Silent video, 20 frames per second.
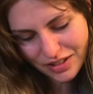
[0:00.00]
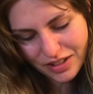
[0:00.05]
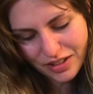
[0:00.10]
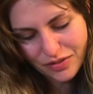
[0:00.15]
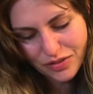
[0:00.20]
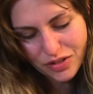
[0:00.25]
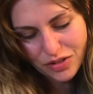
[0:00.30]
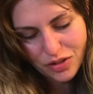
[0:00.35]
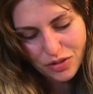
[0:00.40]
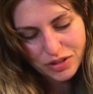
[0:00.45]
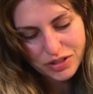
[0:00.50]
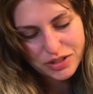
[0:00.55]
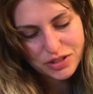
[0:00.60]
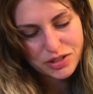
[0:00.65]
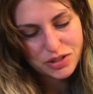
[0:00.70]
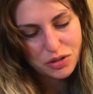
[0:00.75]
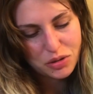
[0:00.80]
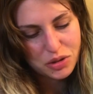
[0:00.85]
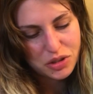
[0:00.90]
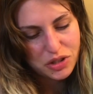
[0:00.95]
even though it's
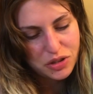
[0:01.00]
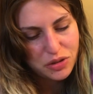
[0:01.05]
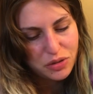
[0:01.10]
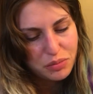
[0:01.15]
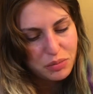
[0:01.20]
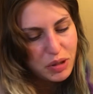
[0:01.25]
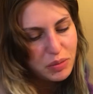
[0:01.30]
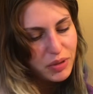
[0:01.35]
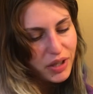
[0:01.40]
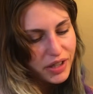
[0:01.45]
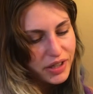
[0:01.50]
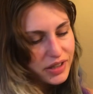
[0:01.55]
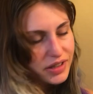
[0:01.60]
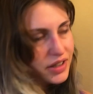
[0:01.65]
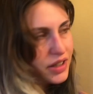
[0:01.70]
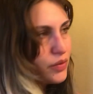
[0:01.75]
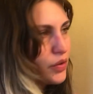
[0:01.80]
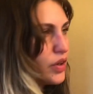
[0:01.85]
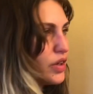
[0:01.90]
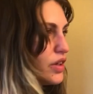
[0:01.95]
so cute, maybe I could
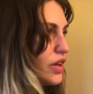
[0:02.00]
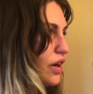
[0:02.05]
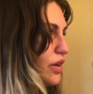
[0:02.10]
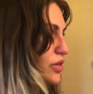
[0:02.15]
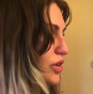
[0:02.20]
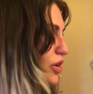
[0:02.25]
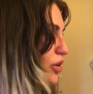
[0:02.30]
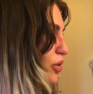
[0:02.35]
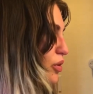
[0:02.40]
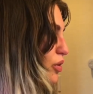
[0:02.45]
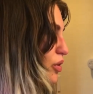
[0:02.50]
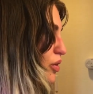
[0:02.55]
leave it yellow.